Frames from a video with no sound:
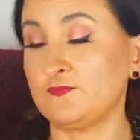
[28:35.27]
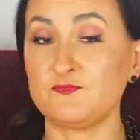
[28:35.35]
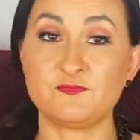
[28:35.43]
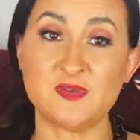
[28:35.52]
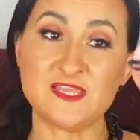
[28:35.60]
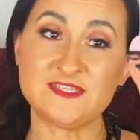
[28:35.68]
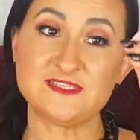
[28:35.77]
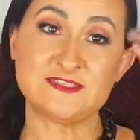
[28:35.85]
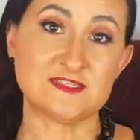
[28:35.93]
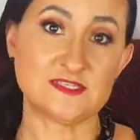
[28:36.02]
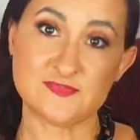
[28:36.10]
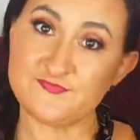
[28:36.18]

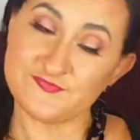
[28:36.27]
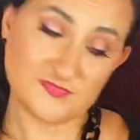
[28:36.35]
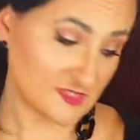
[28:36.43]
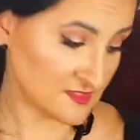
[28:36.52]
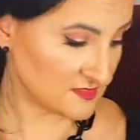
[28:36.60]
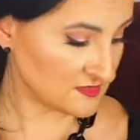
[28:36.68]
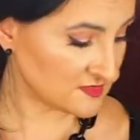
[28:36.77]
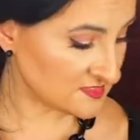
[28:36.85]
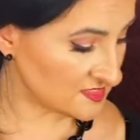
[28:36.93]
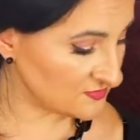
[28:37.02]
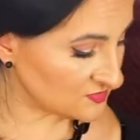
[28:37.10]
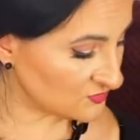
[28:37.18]
blaster.
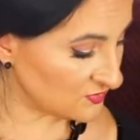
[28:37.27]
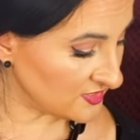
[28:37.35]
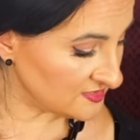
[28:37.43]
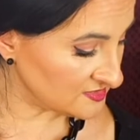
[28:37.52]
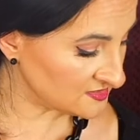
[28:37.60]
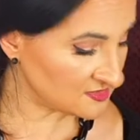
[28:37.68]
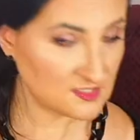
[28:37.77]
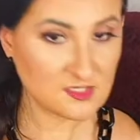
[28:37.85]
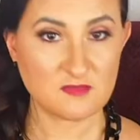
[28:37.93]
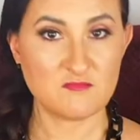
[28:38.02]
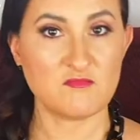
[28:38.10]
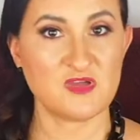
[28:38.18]
Sounds quite
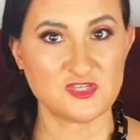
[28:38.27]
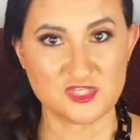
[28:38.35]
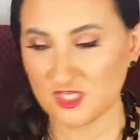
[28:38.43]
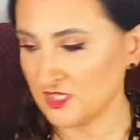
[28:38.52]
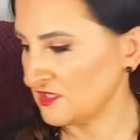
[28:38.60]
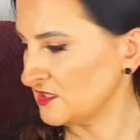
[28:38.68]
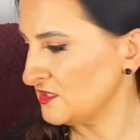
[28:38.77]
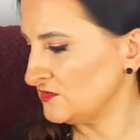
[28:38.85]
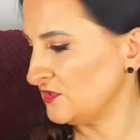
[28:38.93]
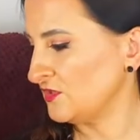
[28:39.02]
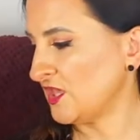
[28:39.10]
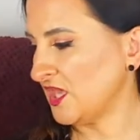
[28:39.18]
matching
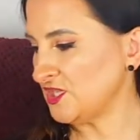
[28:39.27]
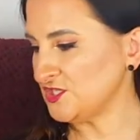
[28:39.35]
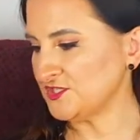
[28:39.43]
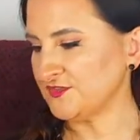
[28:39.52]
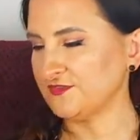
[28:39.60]
the occasion.